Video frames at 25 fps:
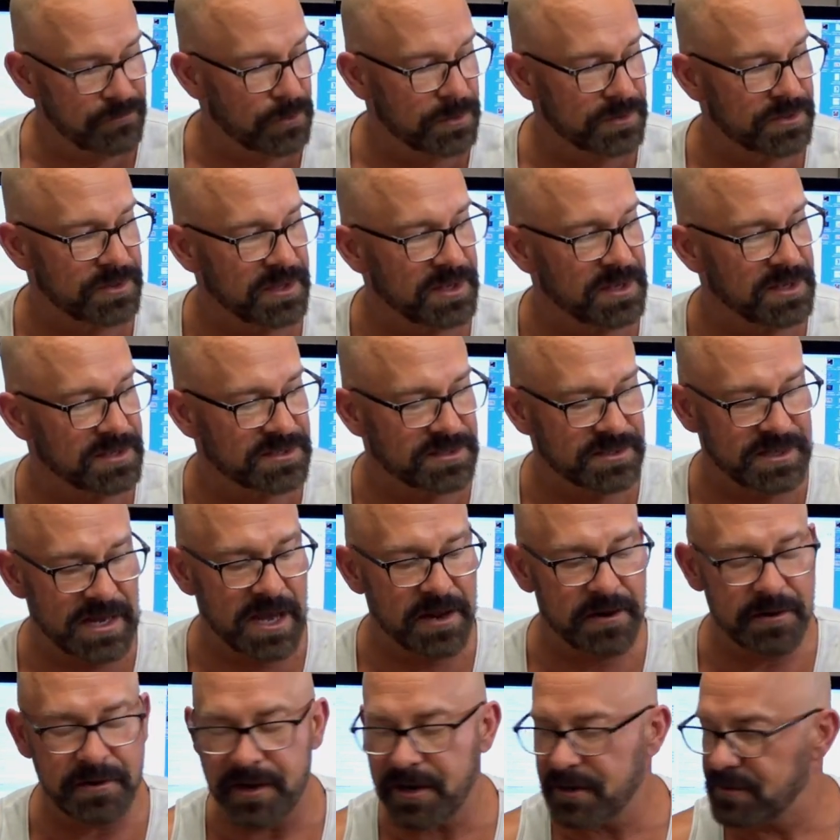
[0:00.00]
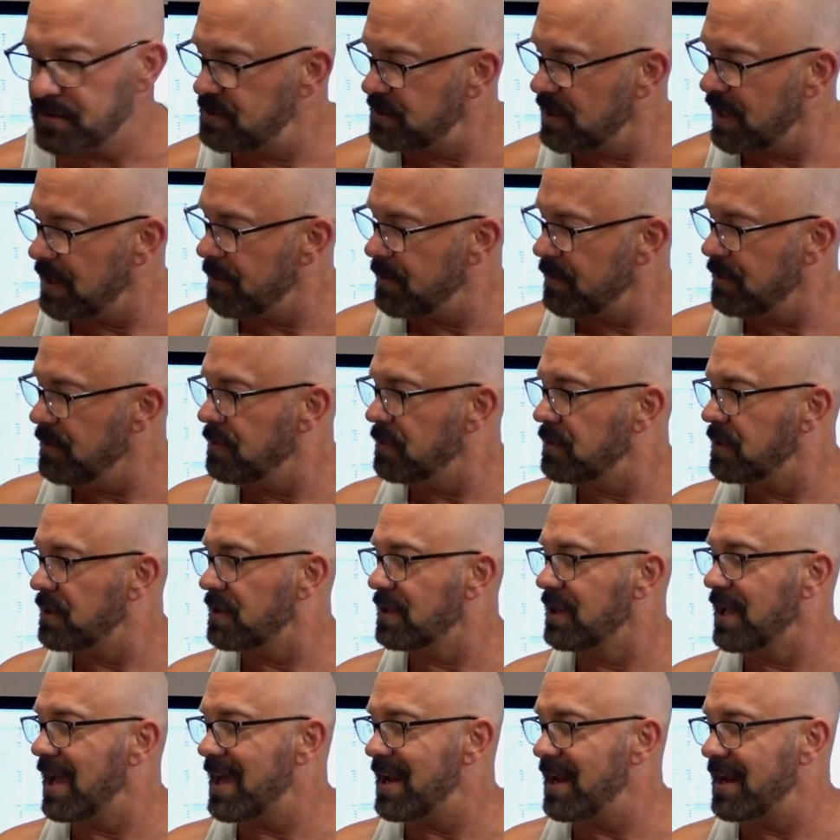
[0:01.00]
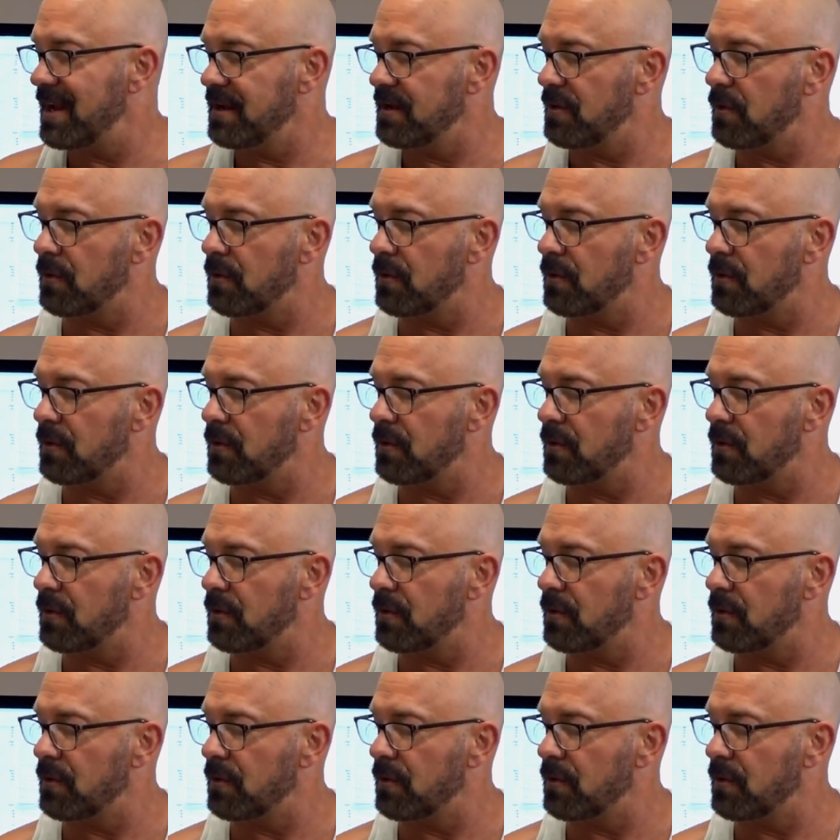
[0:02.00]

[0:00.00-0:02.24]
with the standard AirSaber you could get it,